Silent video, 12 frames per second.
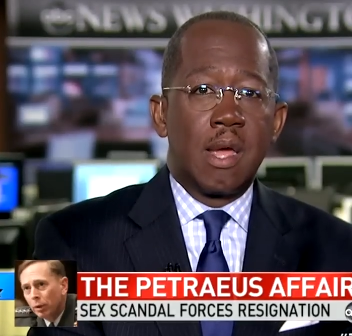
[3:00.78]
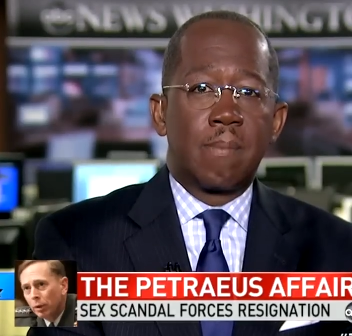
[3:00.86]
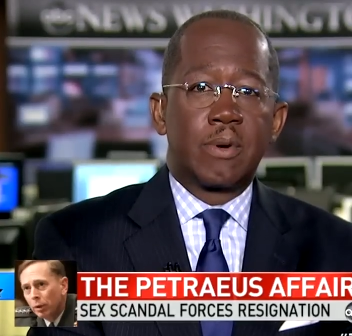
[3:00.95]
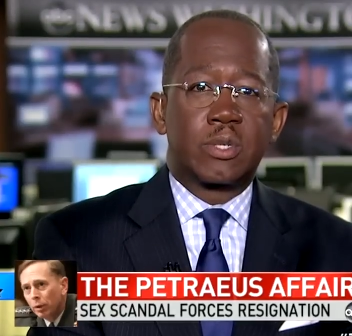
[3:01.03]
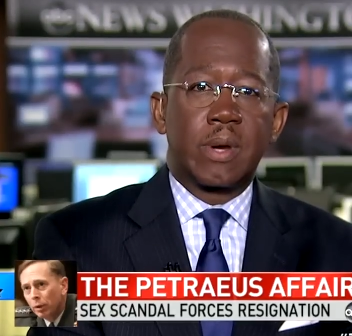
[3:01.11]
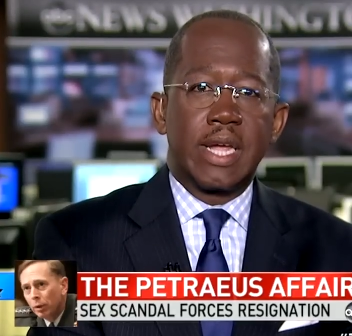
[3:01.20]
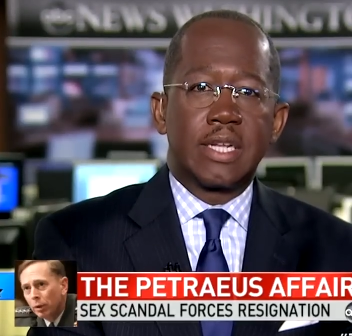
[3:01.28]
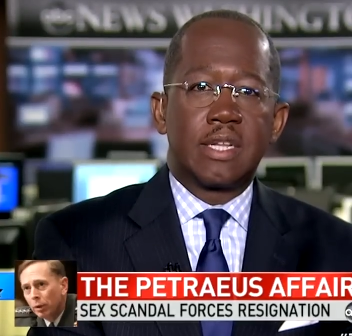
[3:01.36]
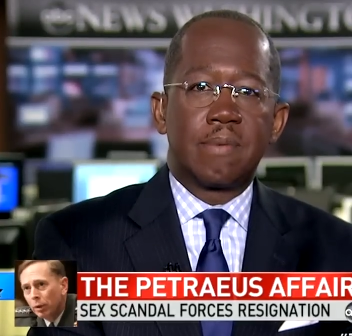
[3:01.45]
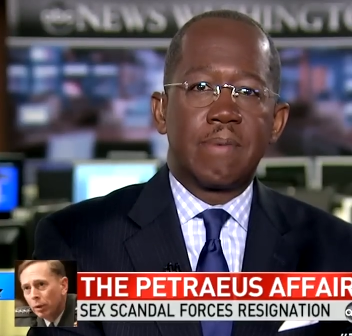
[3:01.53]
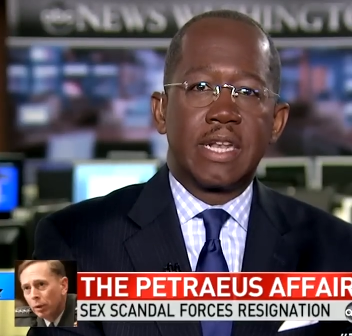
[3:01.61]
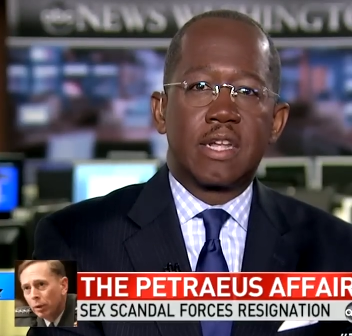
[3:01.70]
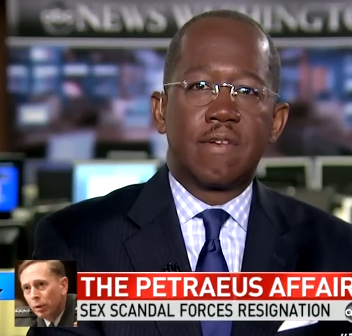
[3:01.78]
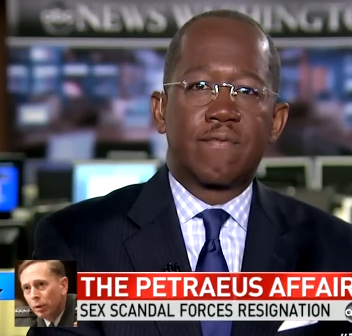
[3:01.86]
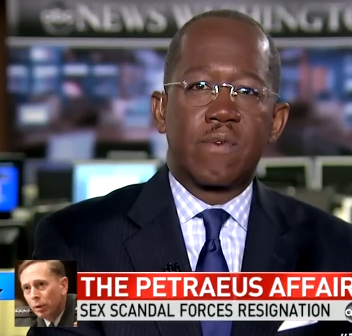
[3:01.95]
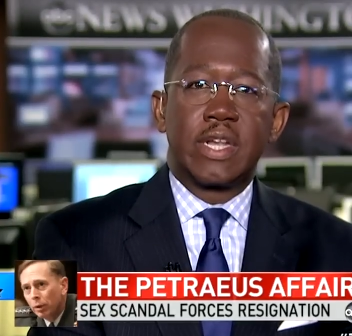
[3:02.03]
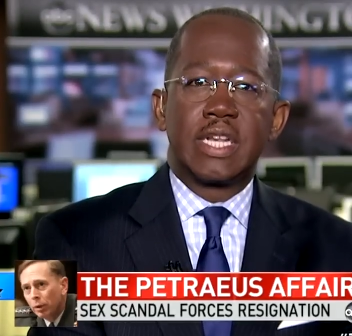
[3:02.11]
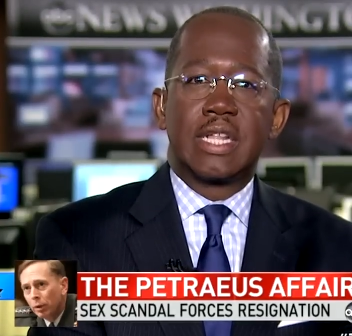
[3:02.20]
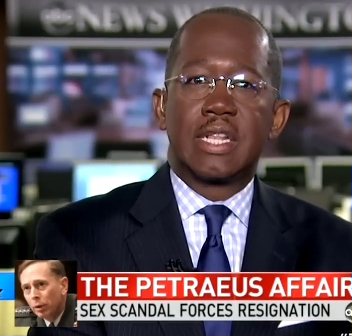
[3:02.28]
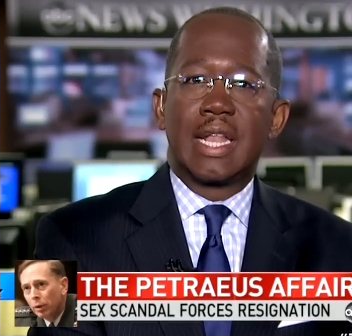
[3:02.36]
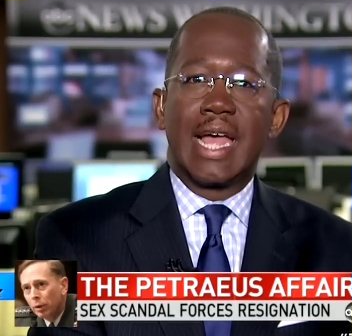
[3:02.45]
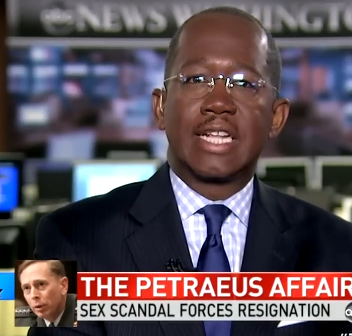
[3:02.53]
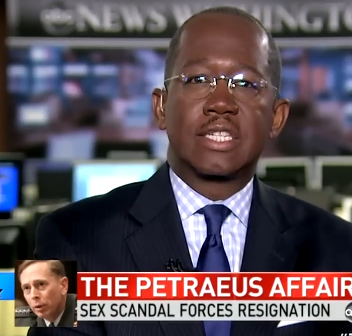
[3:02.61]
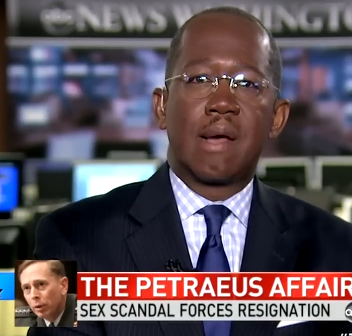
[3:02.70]
Speaker 1: Petraeus had been confronted in the
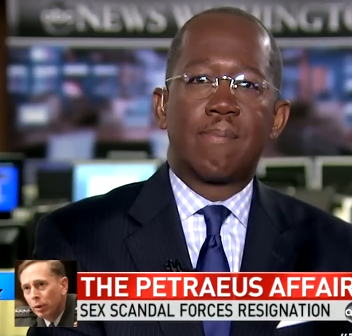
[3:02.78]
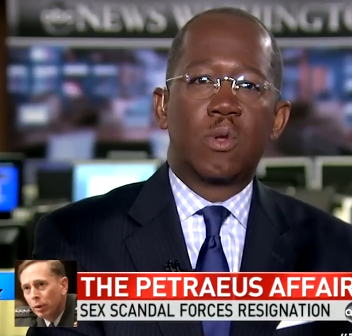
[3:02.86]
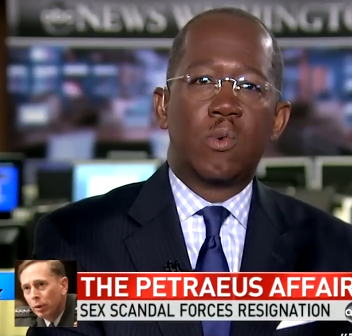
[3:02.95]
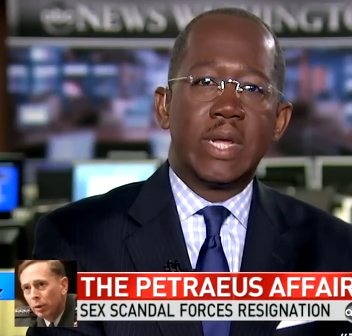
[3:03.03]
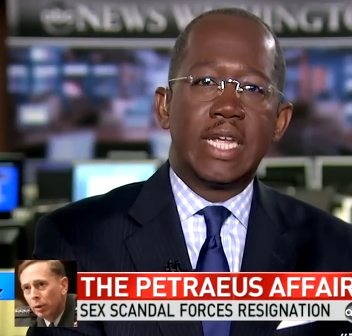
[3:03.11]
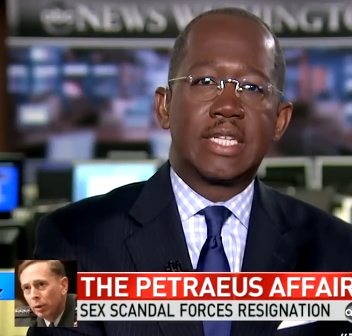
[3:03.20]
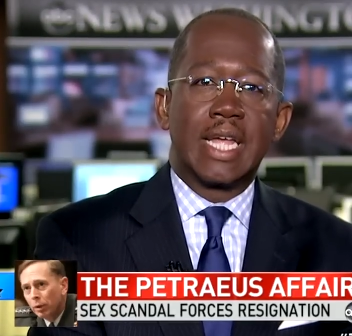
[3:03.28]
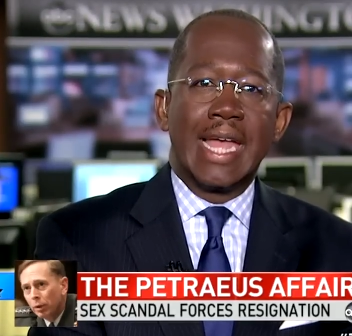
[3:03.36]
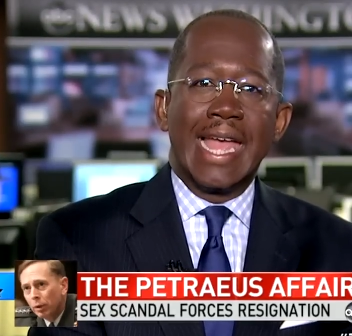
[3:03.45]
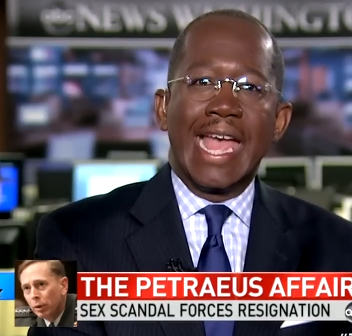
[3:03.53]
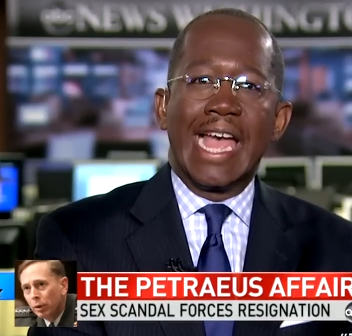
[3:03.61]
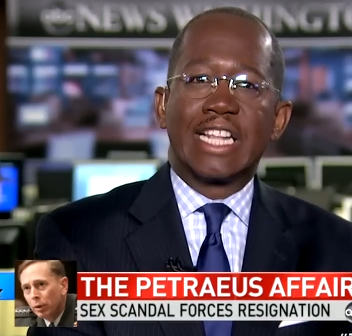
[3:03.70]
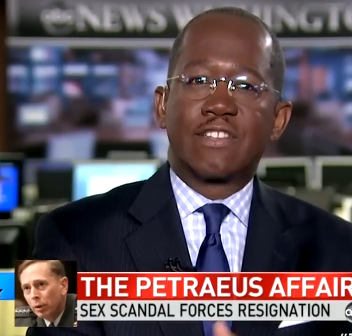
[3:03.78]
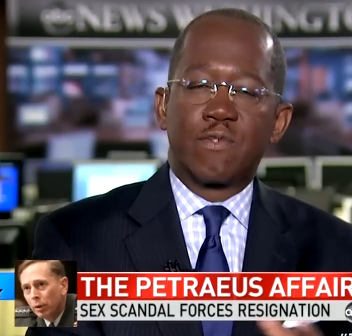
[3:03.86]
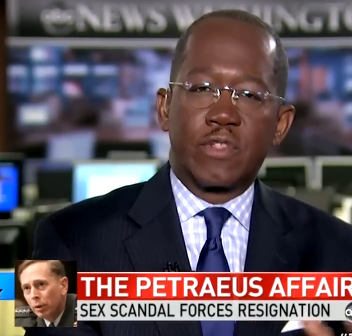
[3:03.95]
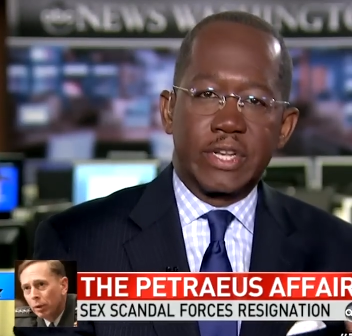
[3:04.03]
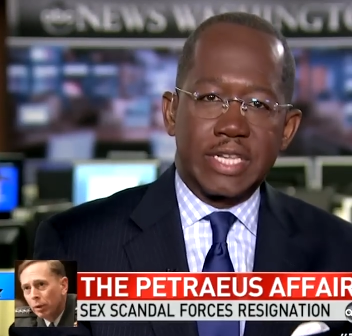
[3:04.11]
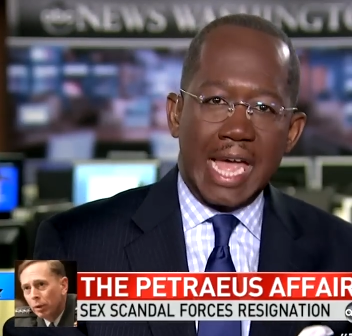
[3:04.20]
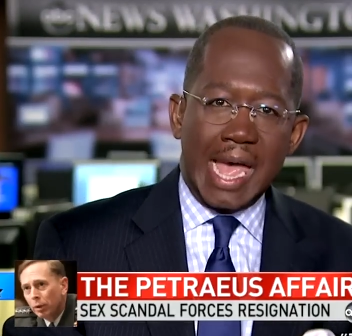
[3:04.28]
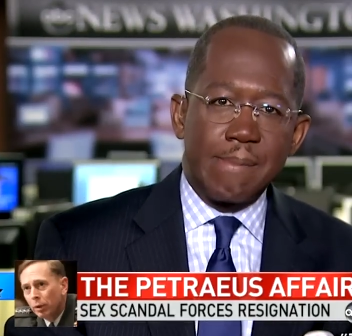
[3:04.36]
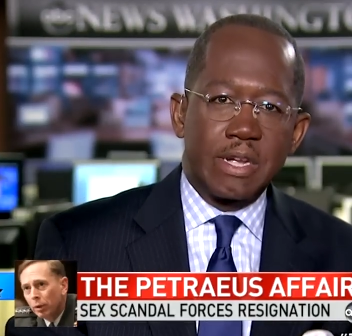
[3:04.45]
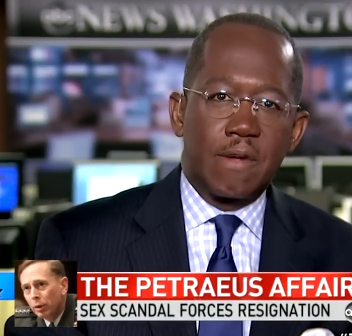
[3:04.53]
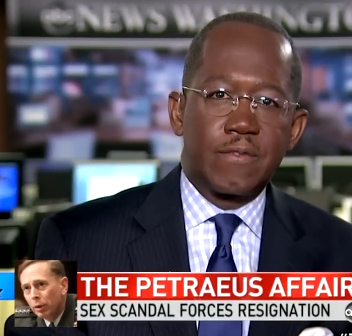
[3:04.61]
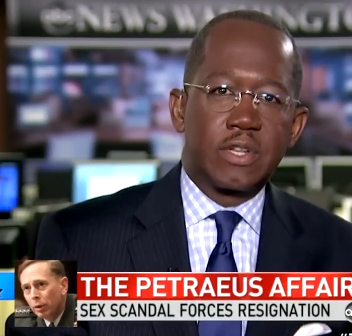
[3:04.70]
last couple of weeks. As for the
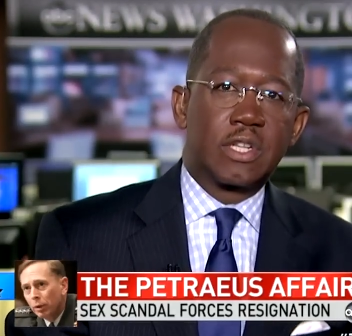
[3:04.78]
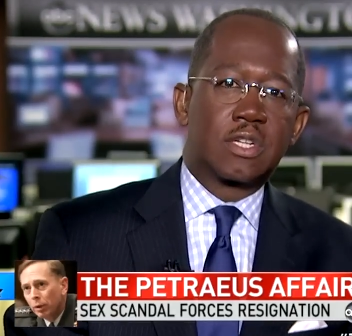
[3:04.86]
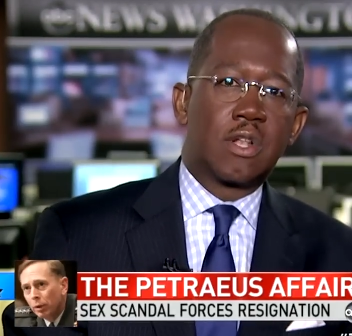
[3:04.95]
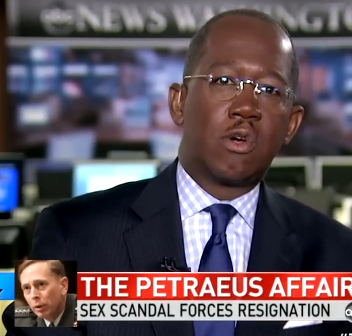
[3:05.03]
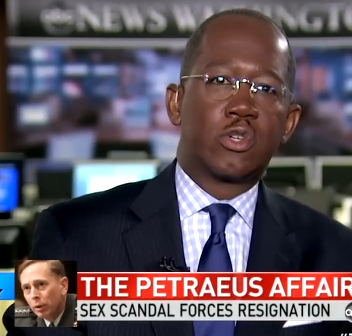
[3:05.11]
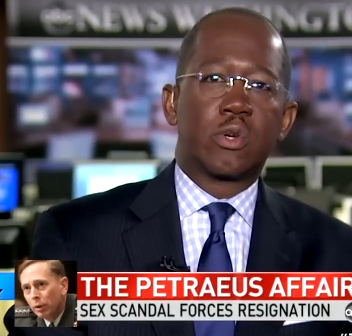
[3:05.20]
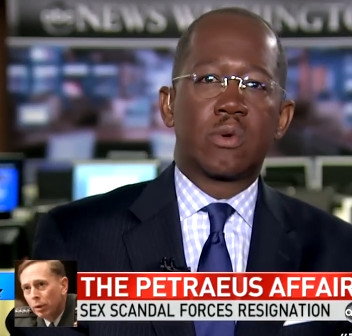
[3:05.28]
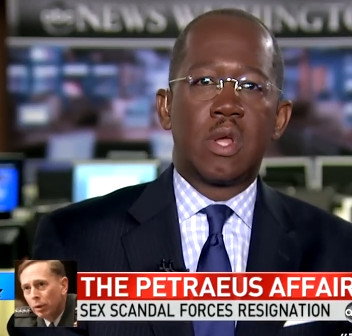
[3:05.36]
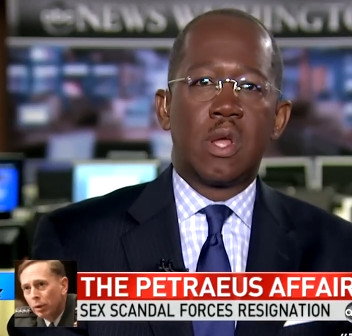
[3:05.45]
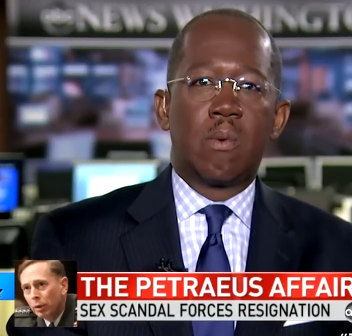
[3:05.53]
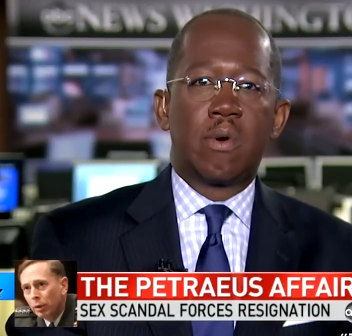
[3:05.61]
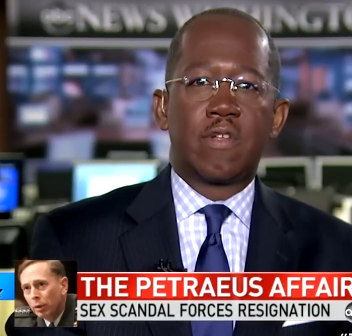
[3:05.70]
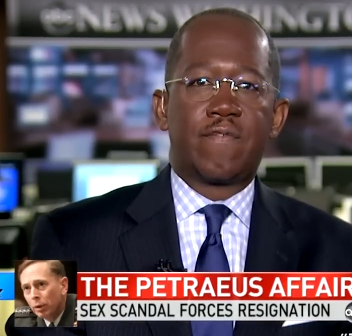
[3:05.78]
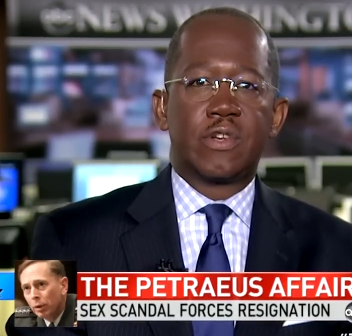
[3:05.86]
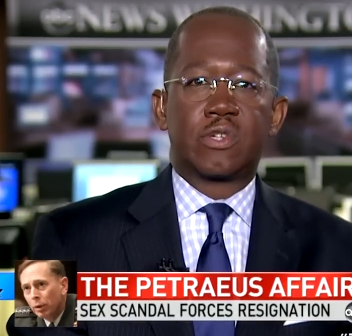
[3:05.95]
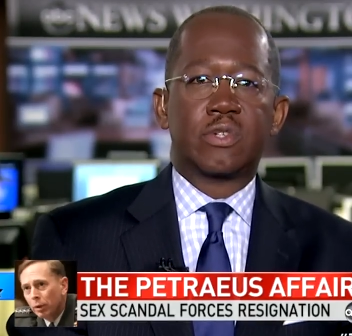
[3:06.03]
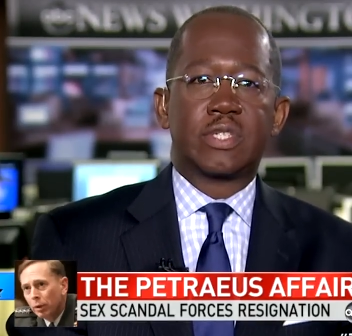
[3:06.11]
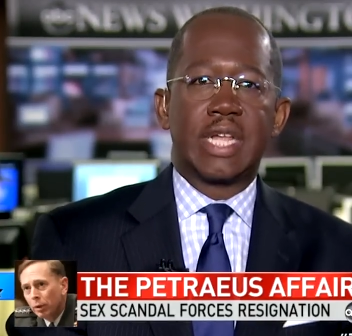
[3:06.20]
timing of the disclosure, one official